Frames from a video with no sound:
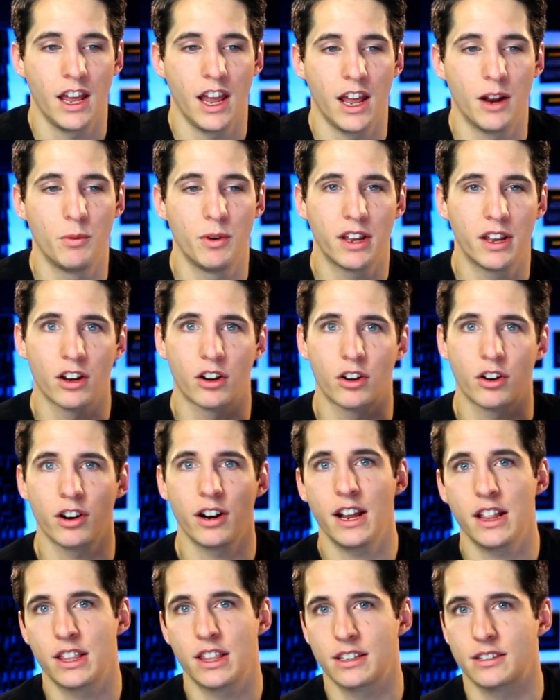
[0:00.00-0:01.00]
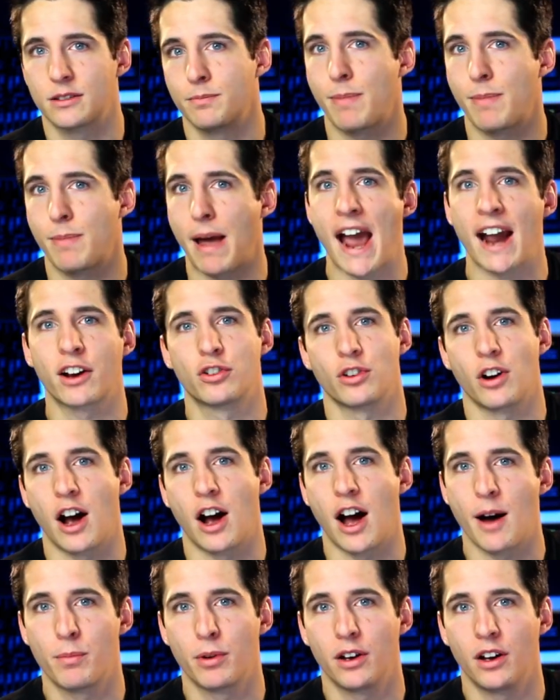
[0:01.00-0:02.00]
And we can create this
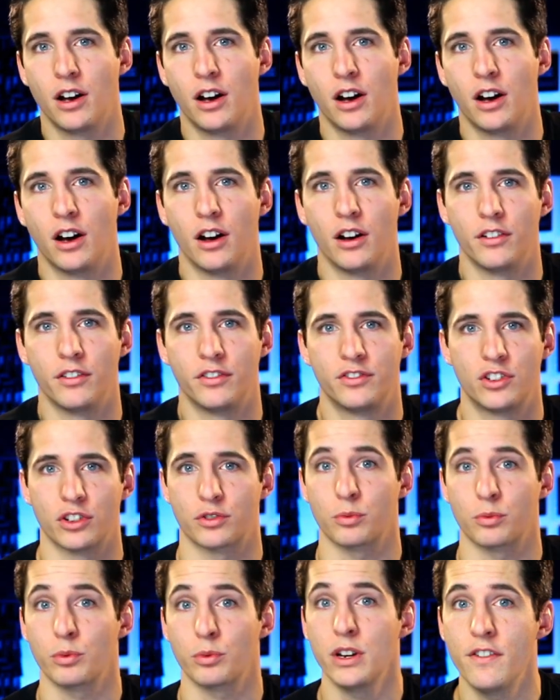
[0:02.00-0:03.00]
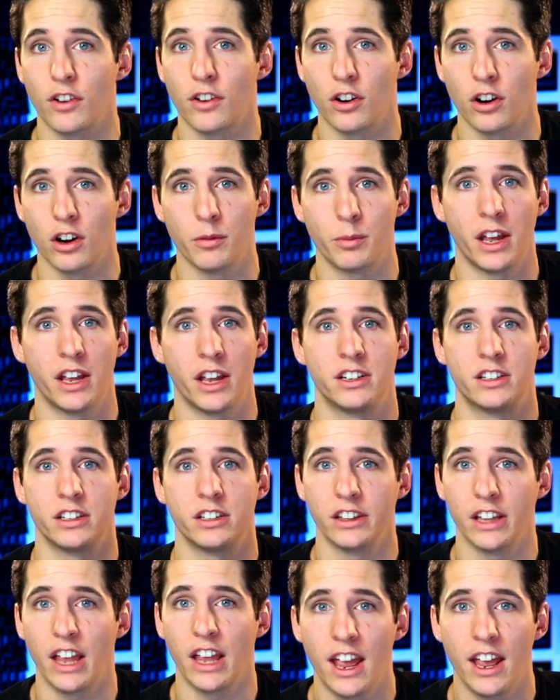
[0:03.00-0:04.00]
backdrop of just reverb and
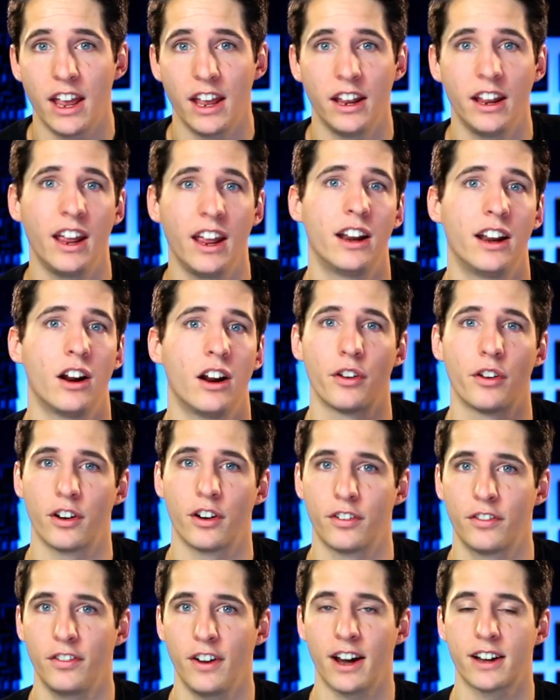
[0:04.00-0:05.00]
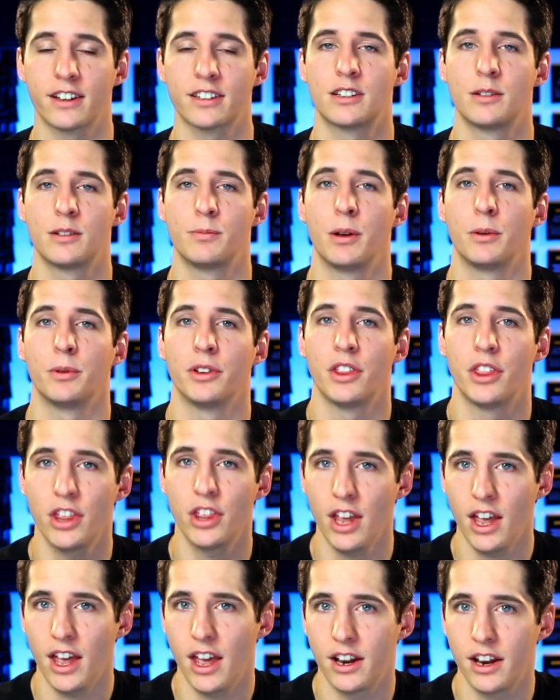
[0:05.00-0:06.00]
delay and other effects to be able to
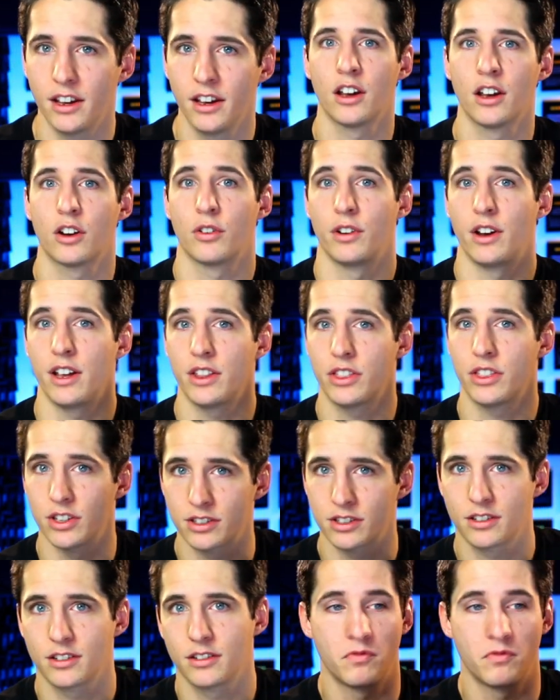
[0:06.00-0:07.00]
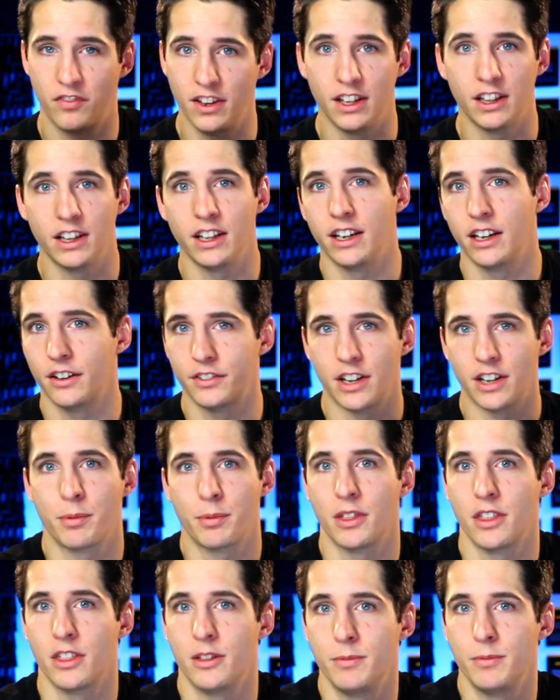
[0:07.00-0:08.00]
then create this feeling of
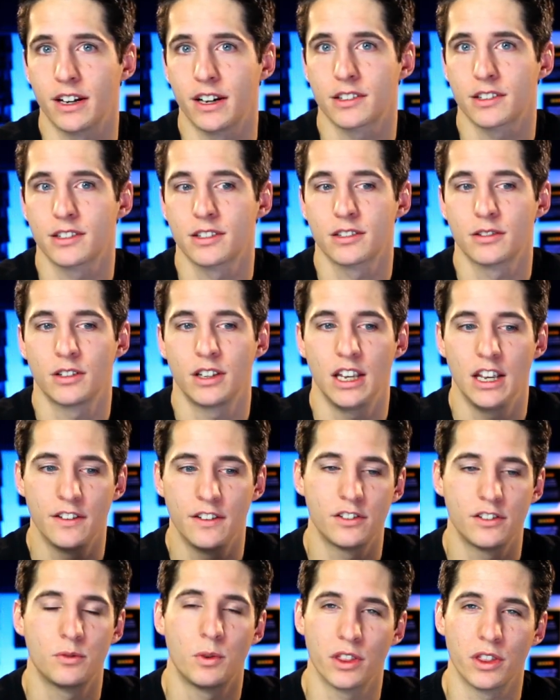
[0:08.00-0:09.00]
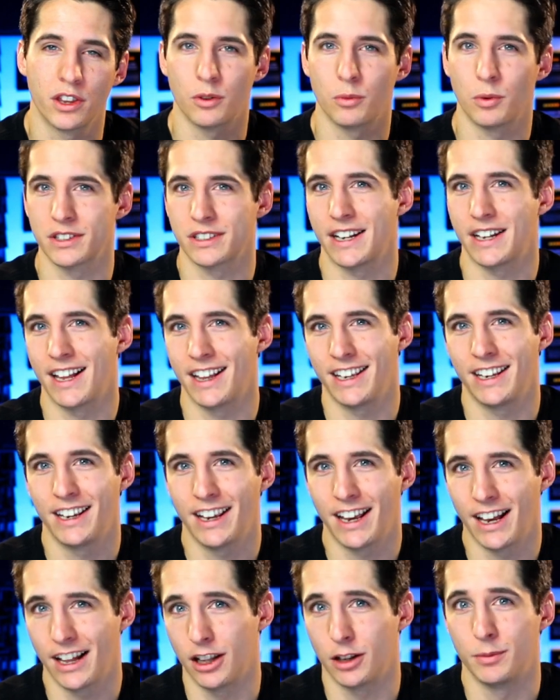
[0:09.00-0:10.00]
depth in the mix, even when there wasn't any
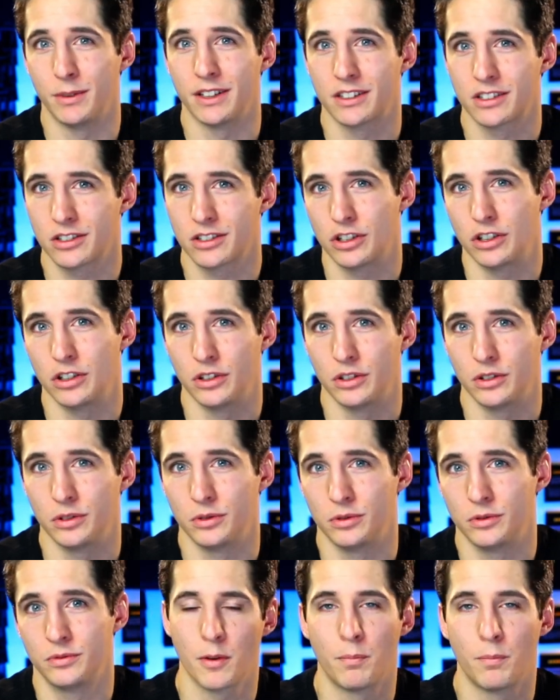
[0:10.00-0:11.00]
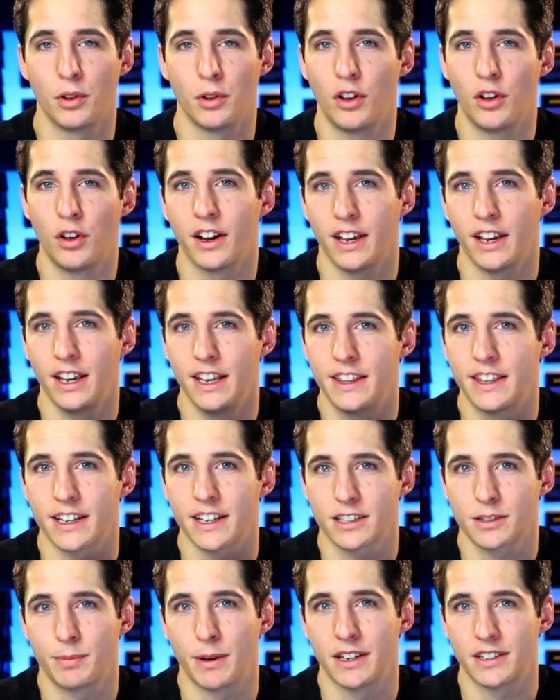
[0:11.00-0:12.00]
elements to belong in
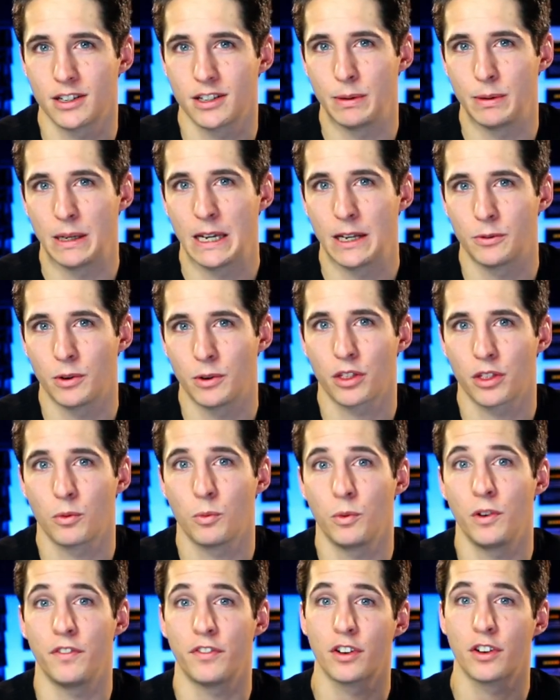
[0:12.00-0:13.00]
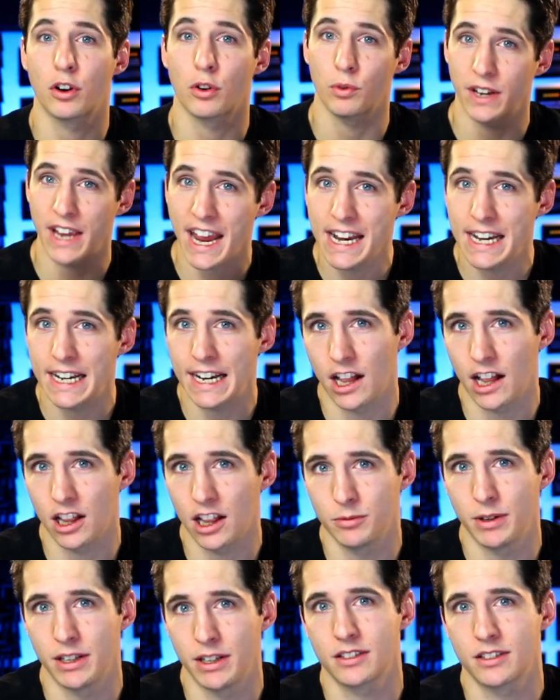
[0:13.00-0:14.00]
that space to begin with. We've created
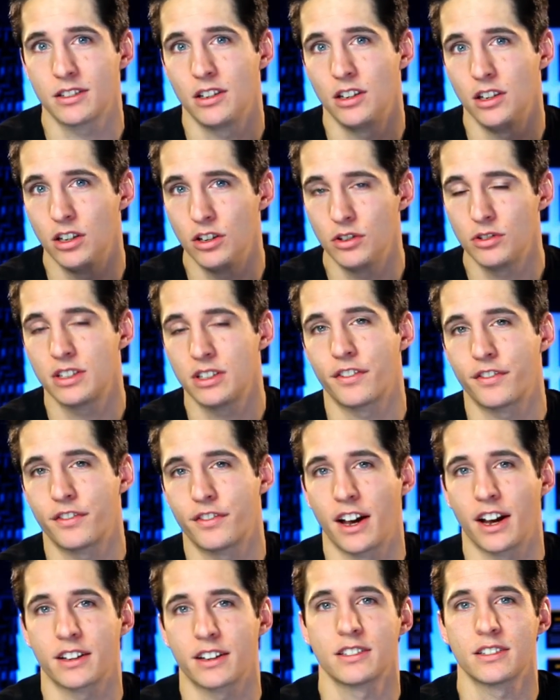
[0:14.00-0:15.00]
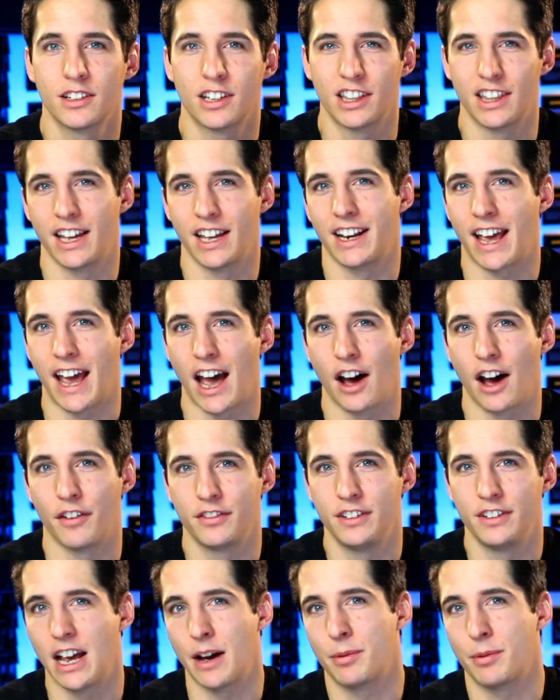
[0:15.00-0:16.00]
elements using effects to then
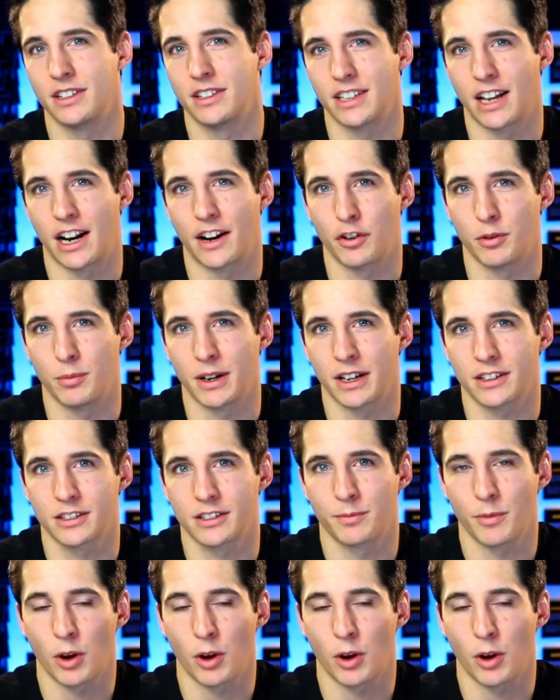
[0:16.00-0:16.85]
have depth inside of our mix.